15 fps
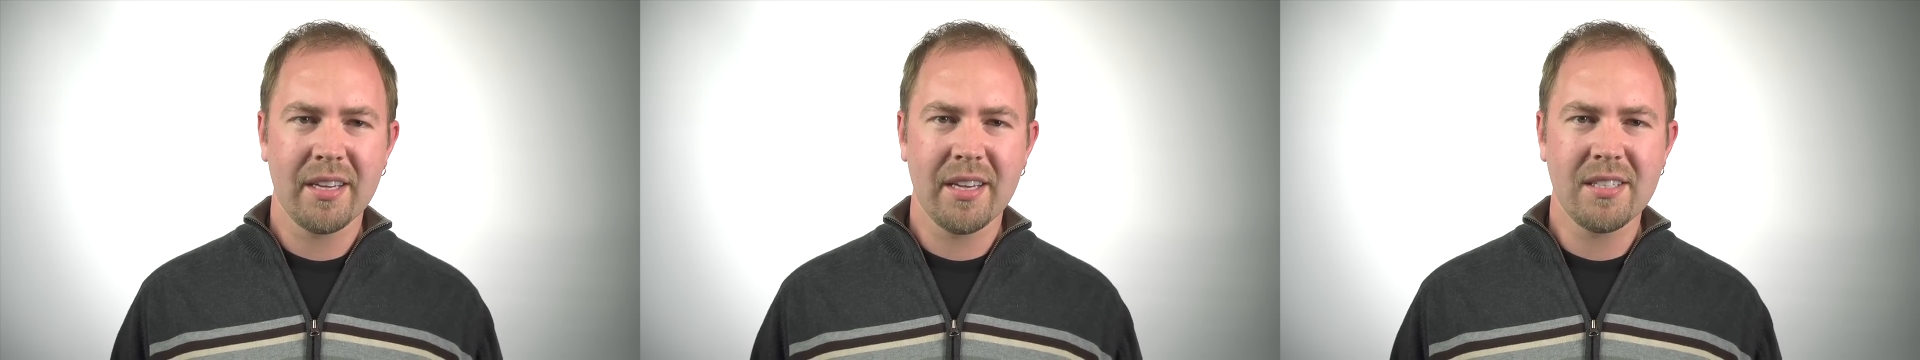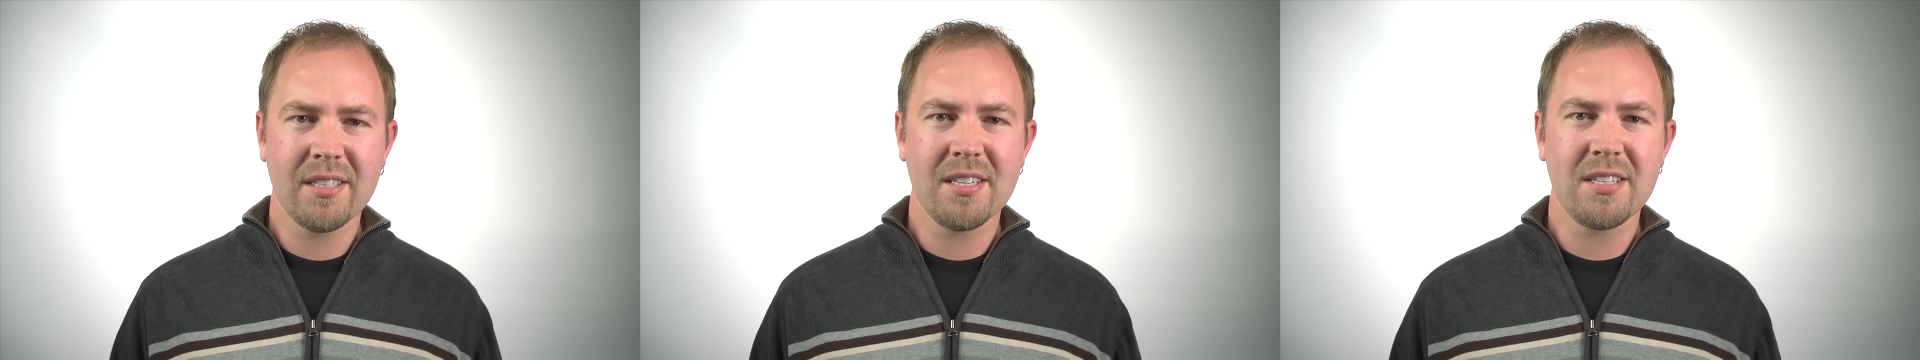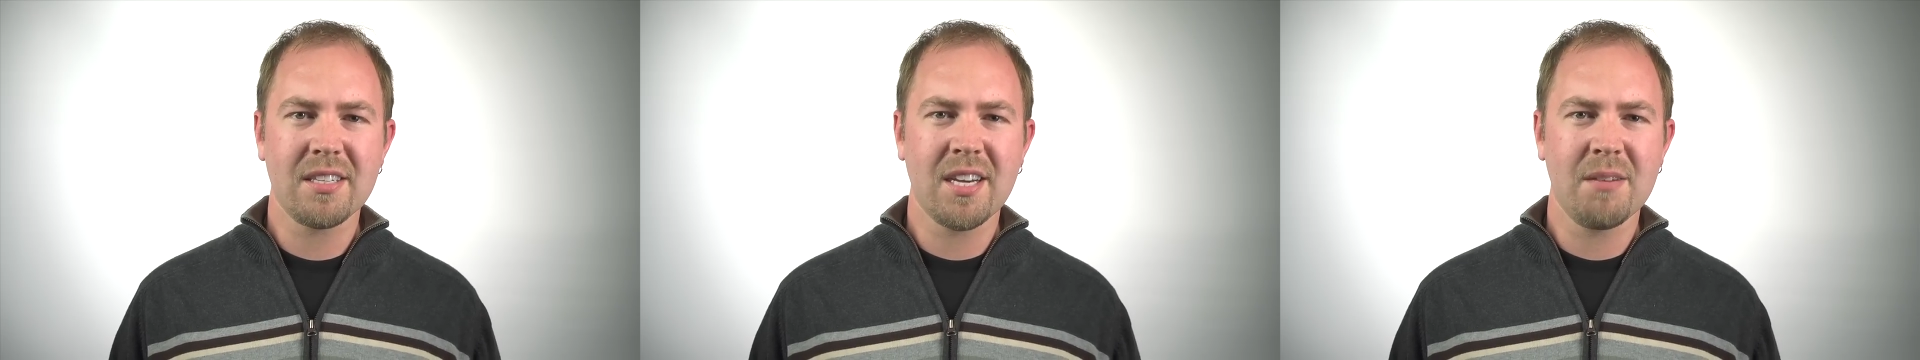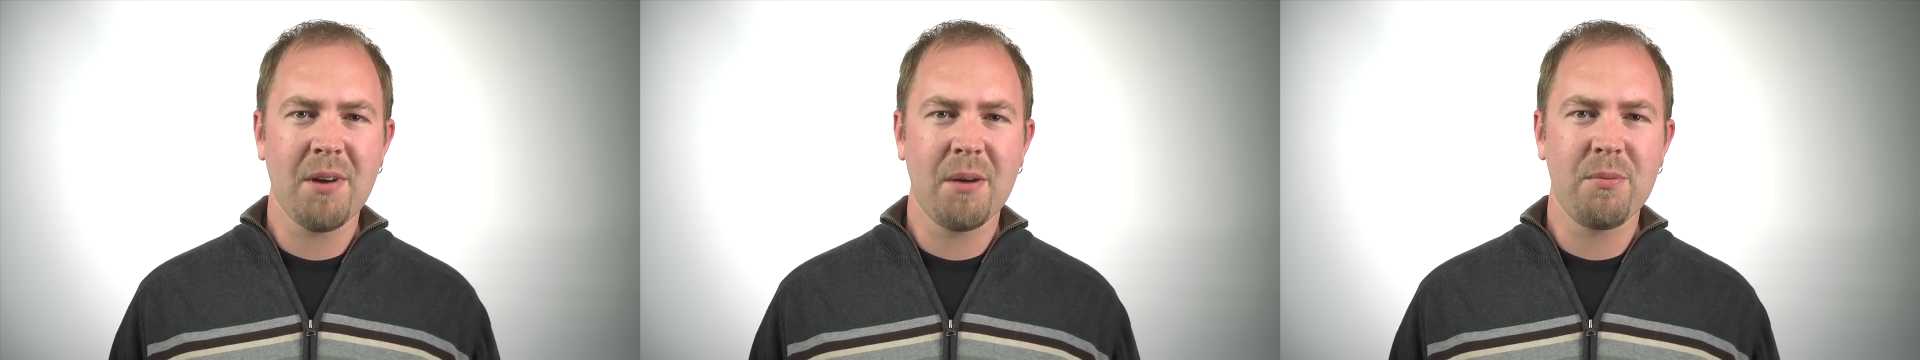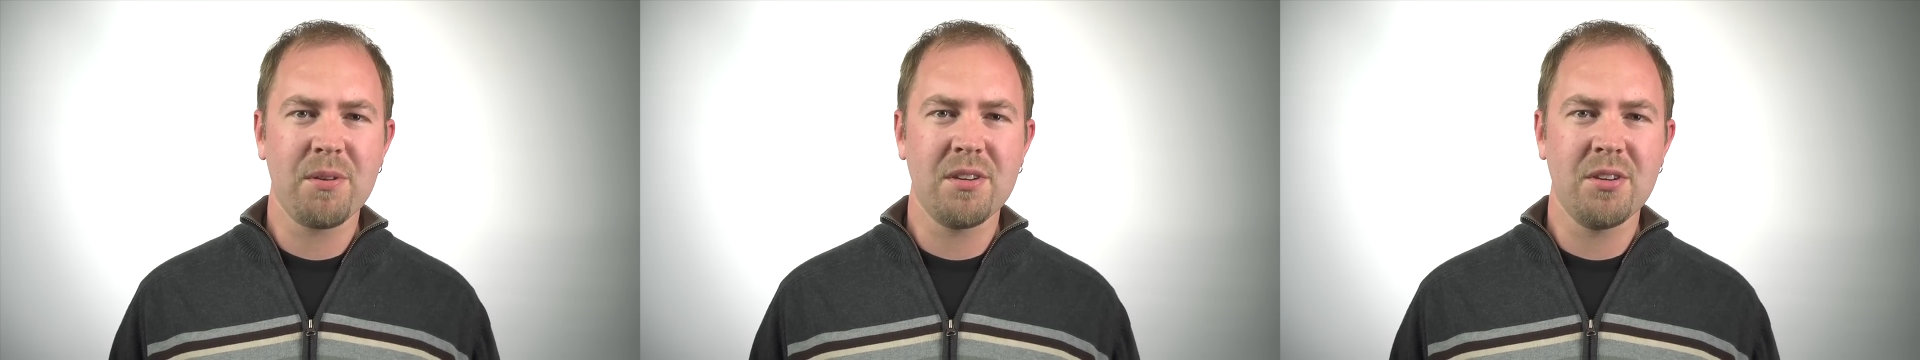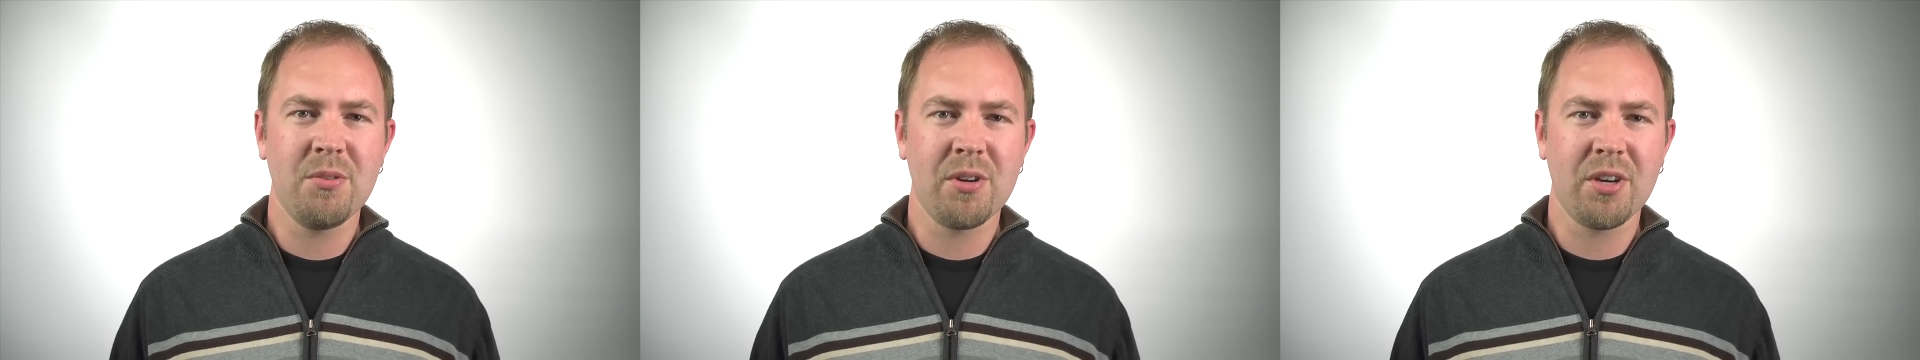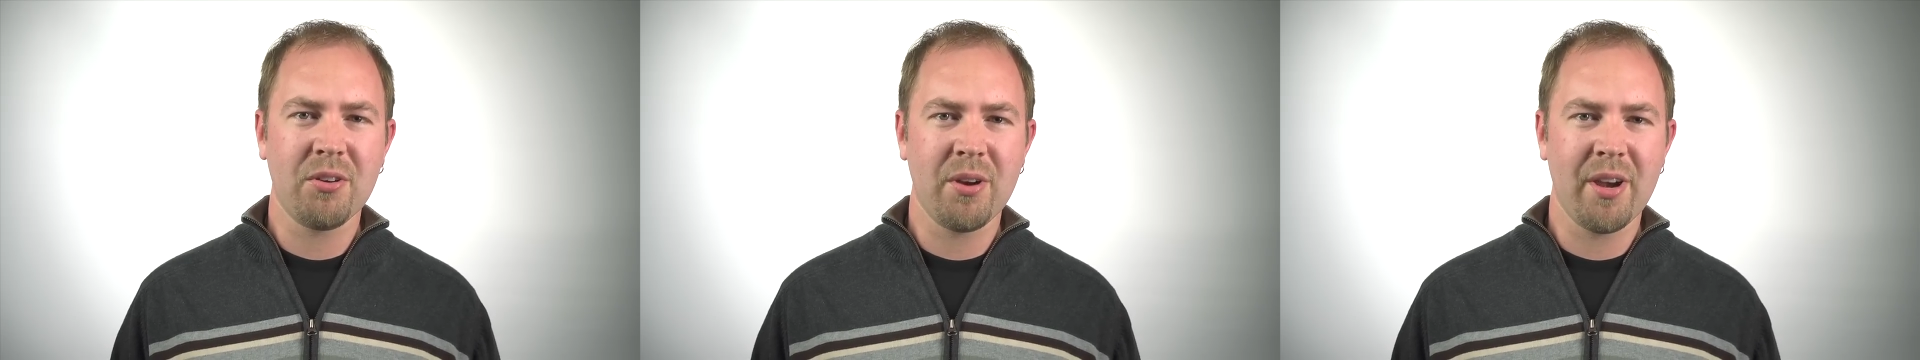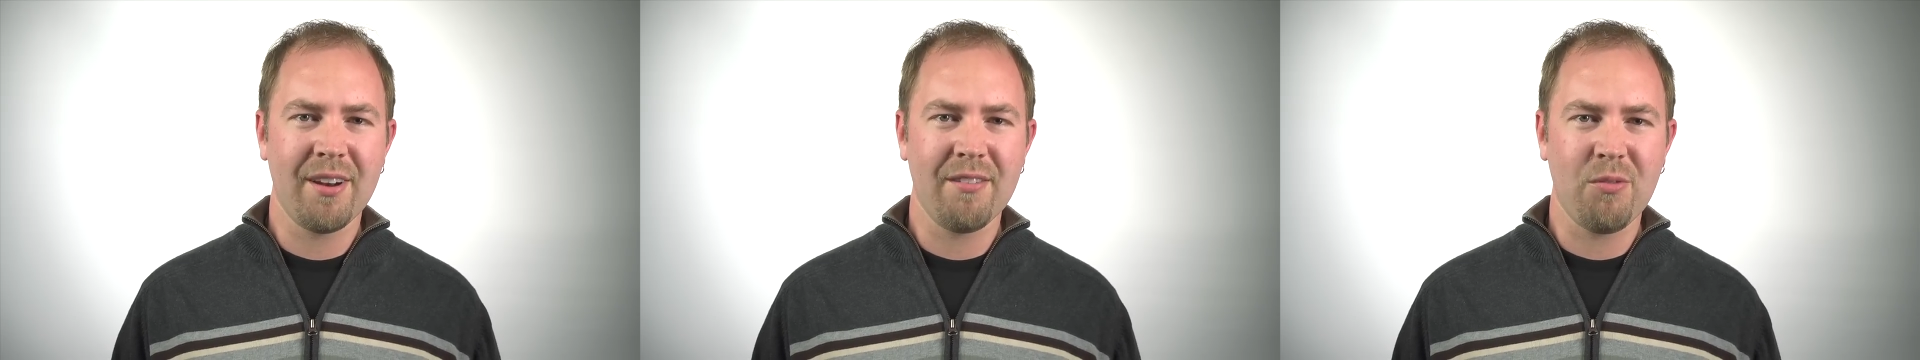gets us to come up with new and
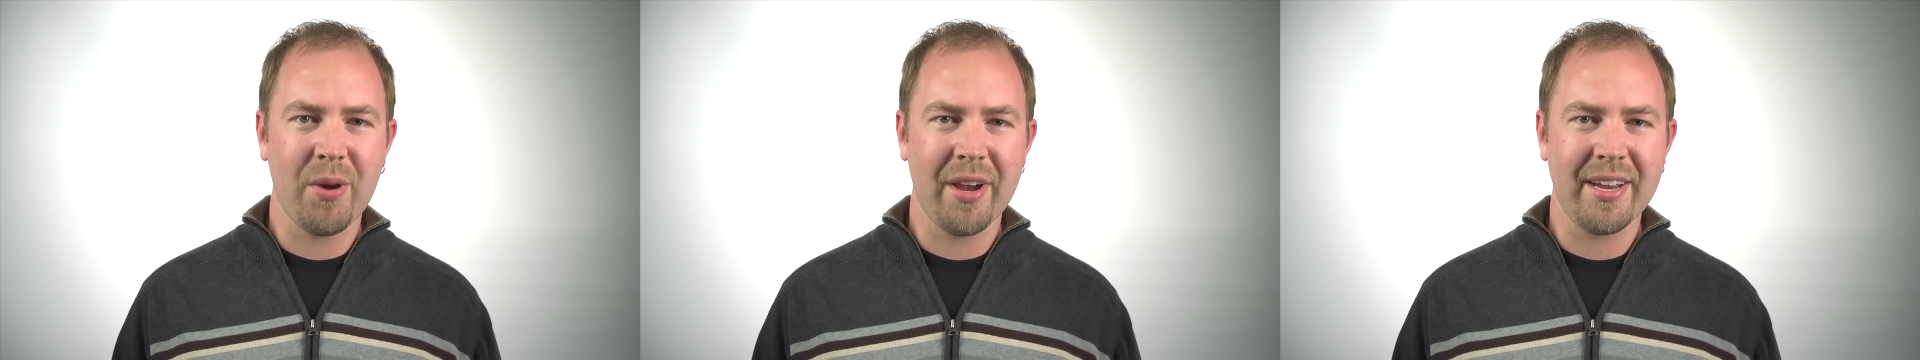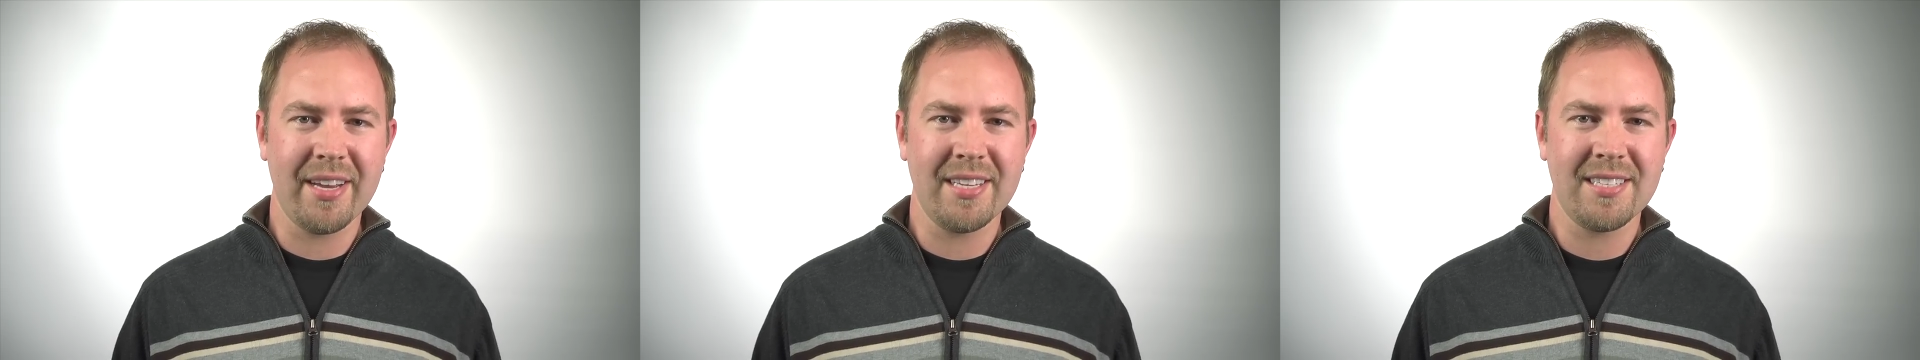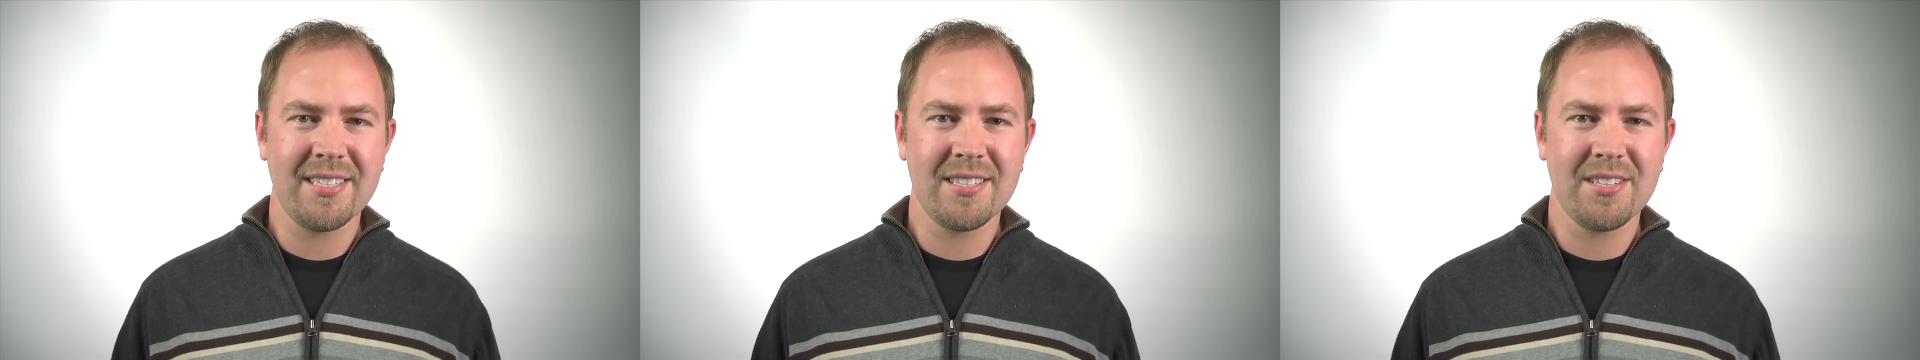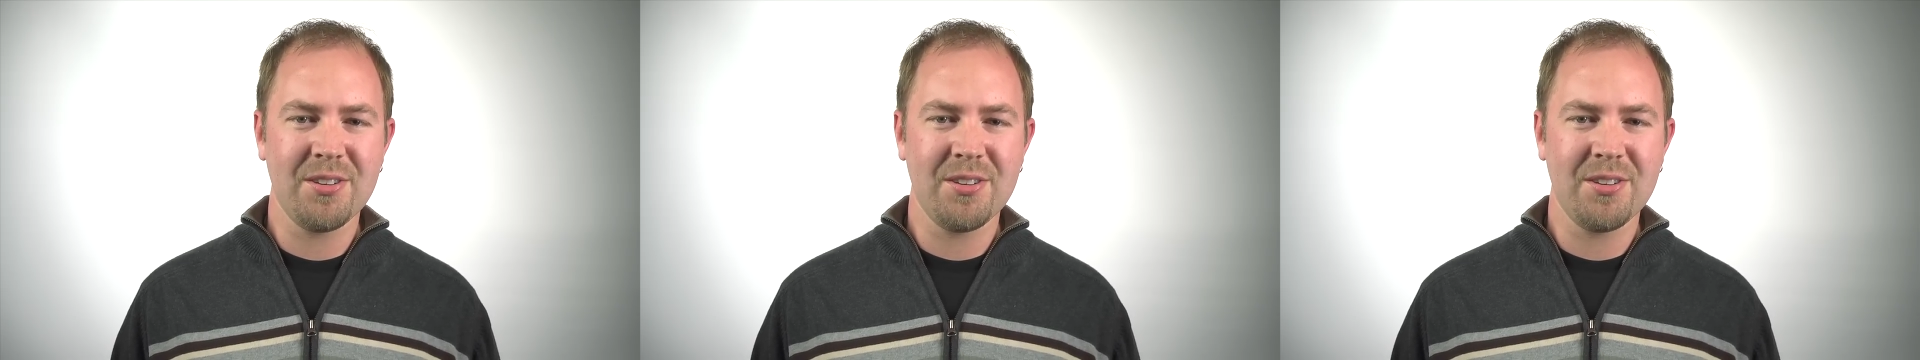creative ways